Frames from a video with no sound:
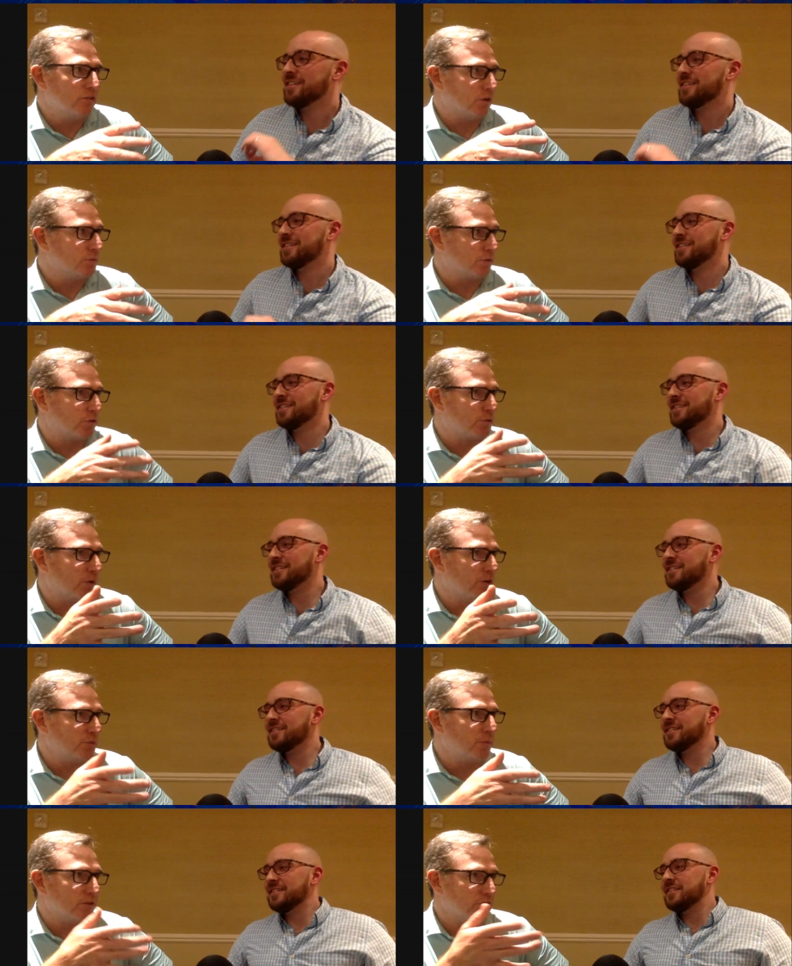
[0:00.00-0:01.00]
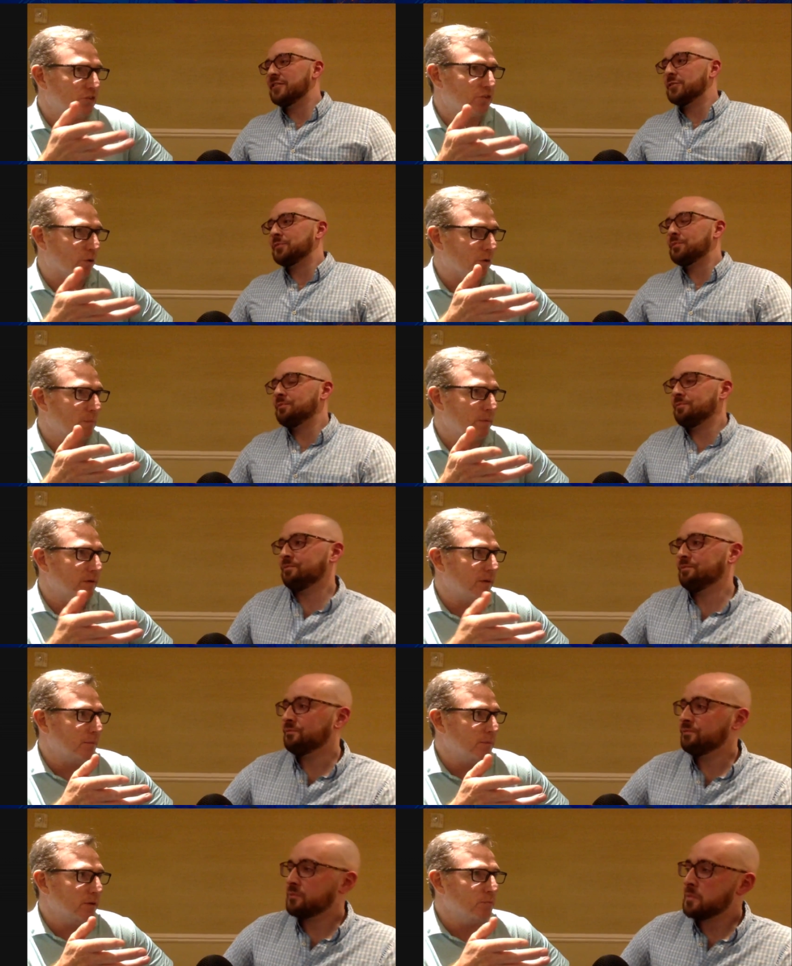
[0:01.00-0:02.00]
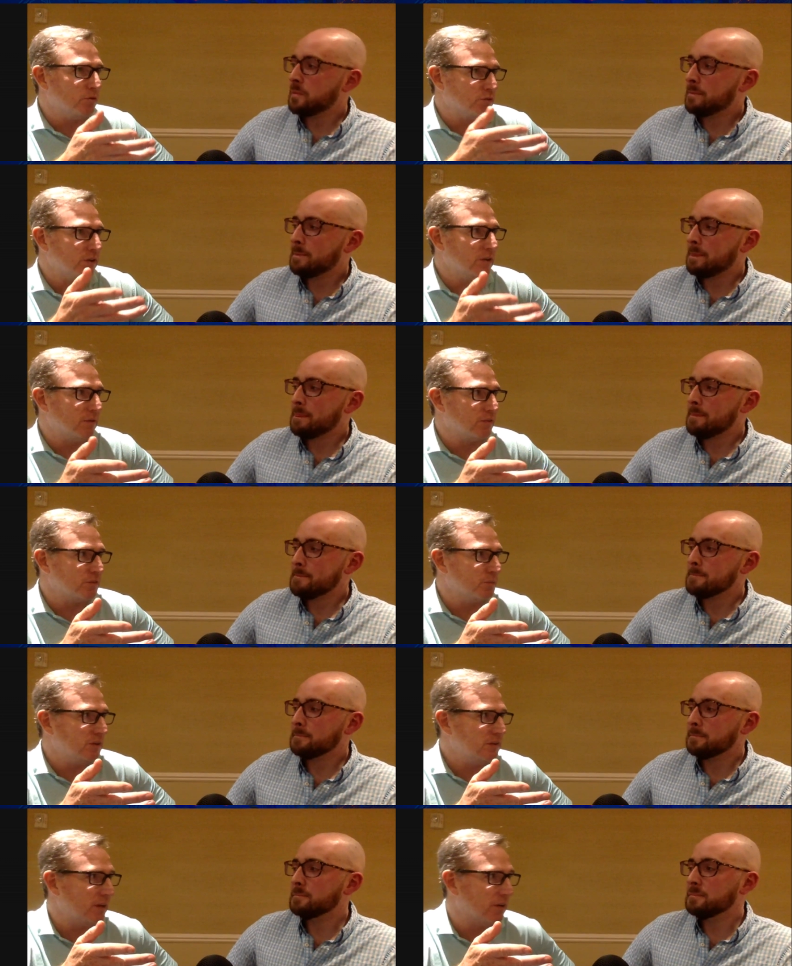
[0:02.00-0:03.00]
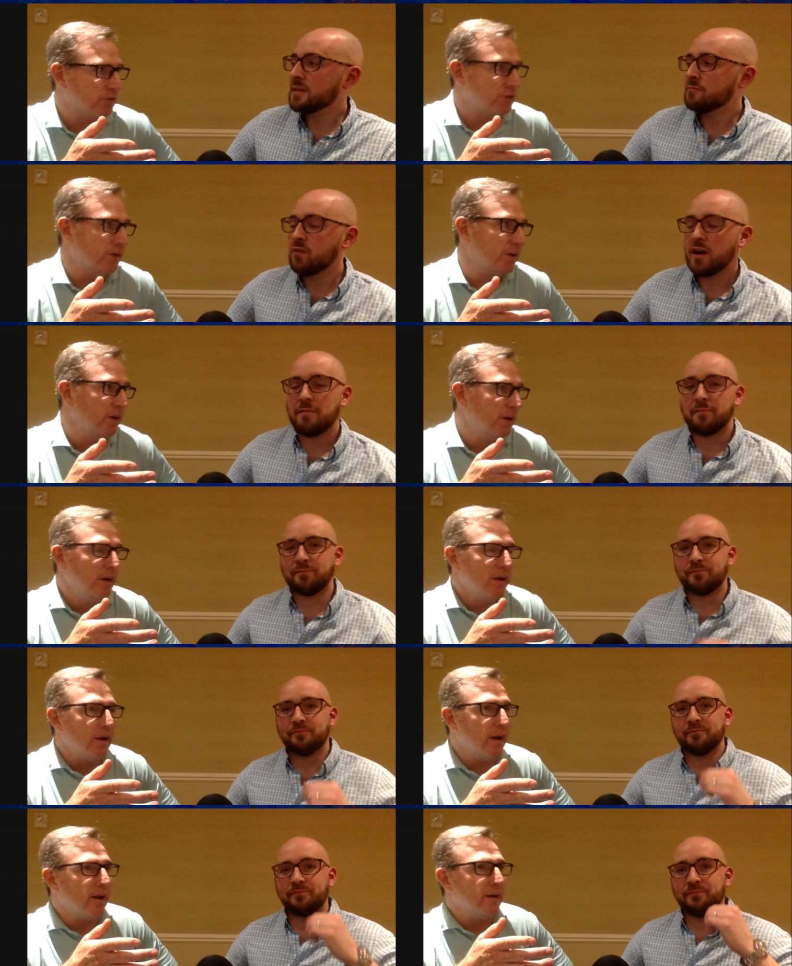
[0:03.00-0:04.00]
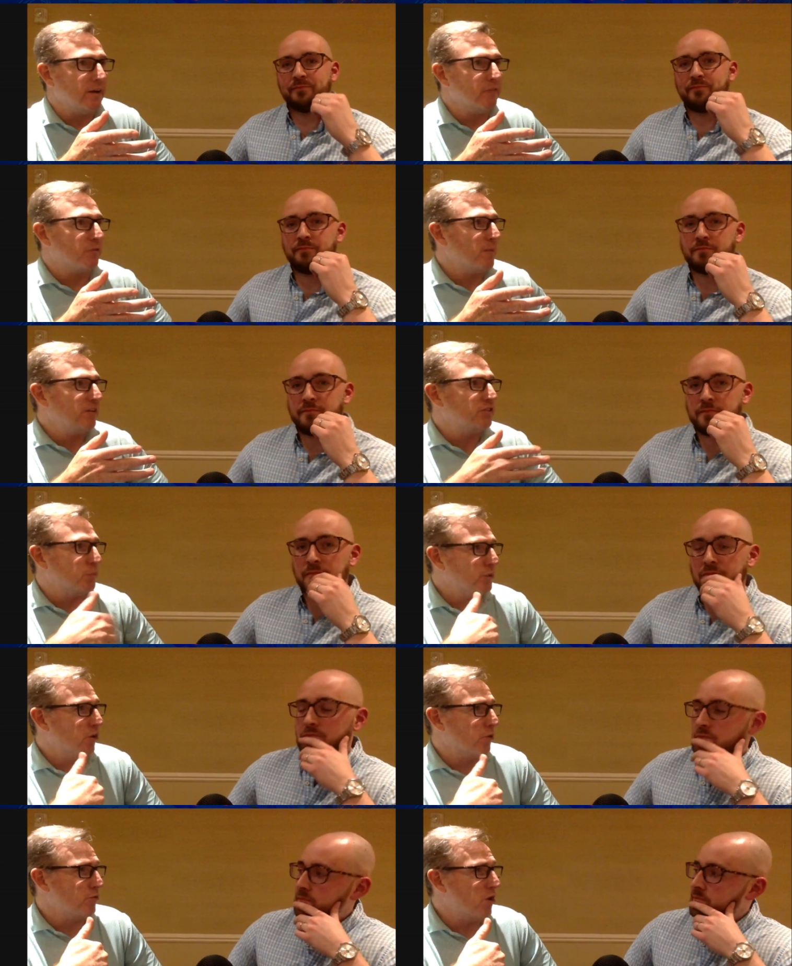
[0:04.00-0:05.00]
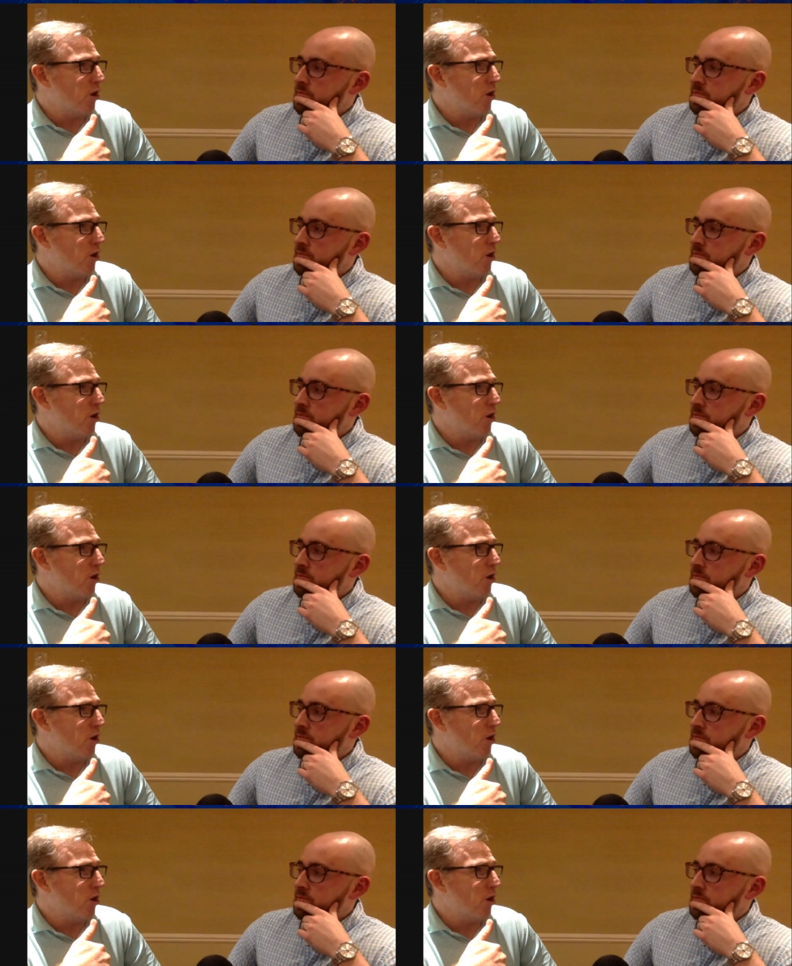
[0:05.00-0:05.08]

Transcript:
Speaker 1: in terms of responsibility. Just show up and, and be amusing, and give us some details and right. and information that we don't